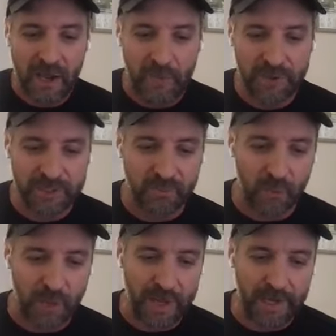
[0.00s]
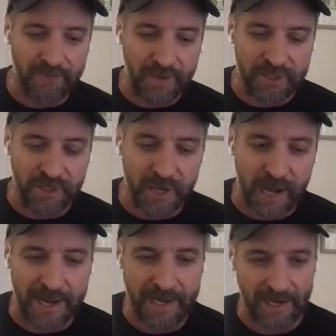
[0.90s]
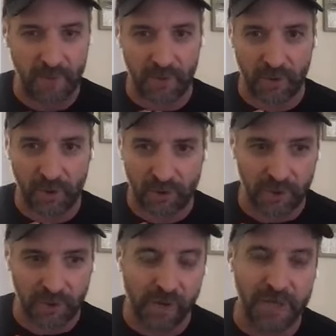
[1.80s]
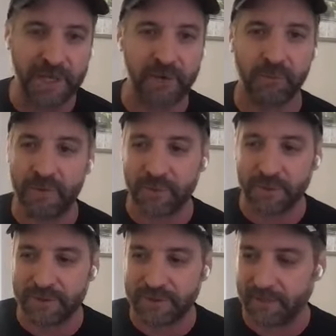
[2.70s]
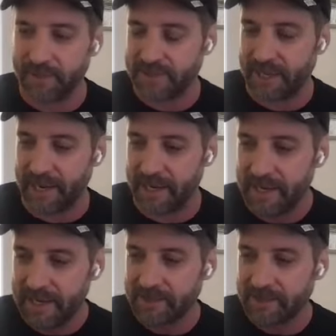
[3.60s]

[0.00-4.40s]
which is more like adventure kayaking, where they're running rivers, they would say.